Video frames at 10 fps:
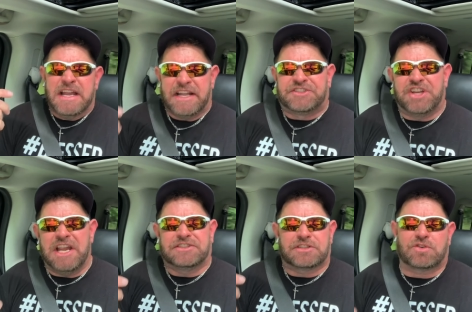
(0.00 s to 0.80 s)
and
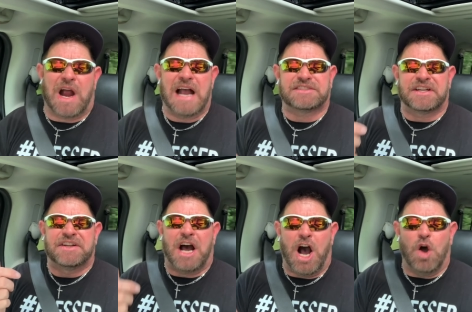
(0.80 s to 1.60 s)
Jesus Christ and
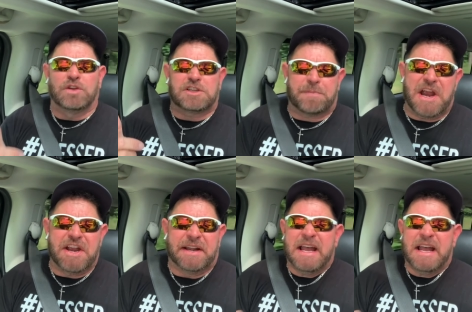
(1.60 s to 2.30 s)
the Holy Spirit.